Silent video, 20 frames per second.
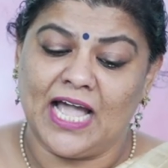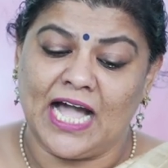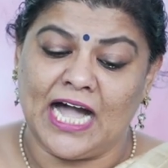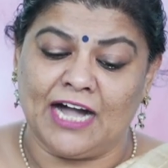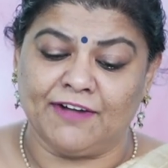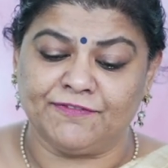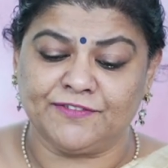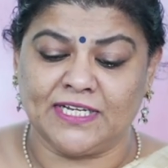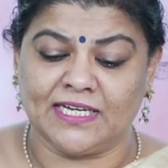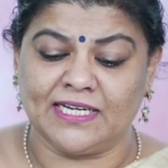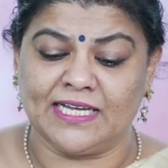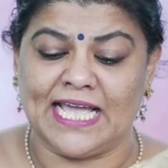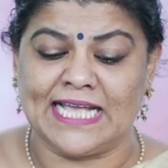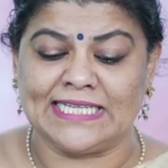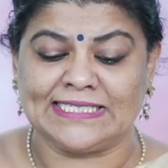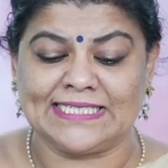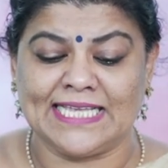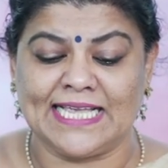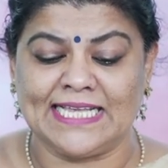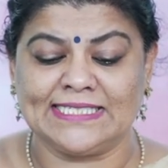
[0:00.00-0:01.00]
After
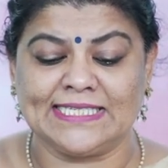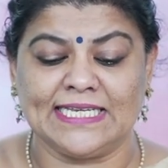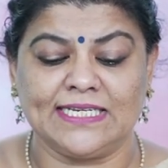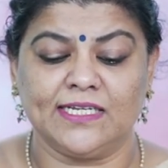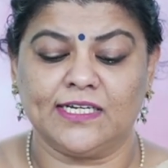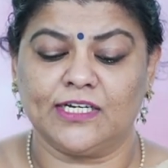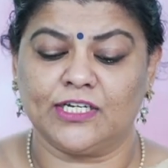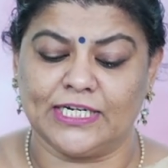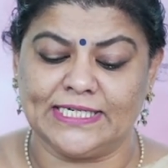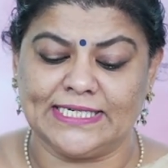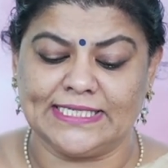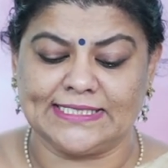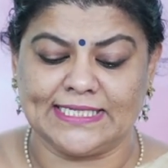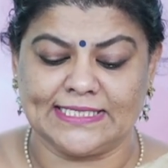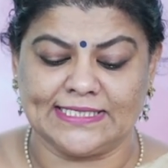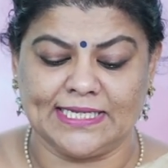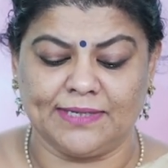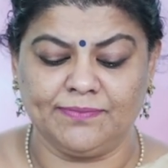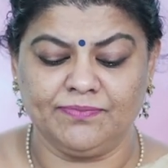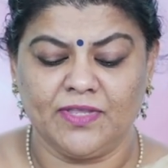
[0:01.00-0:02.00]
Essays in
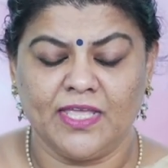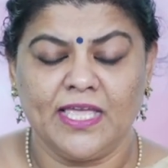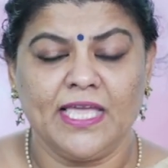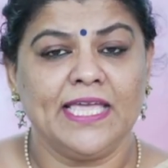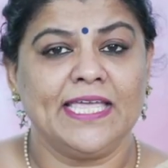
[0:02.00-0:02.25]
Criticism,